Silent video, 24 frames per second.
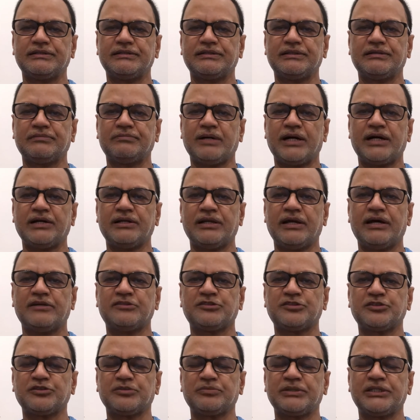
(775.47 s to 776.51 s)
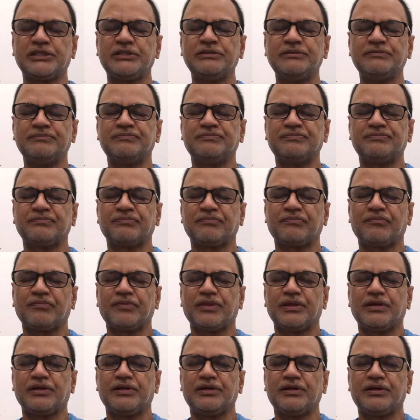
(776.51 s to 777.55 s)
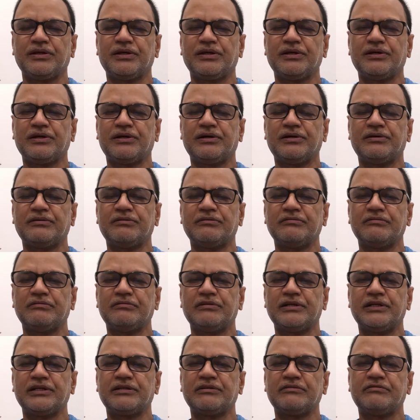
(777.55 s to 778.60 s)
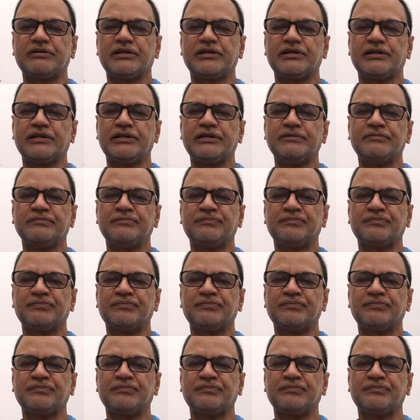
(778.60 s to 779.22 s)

the mind has to be in a very, very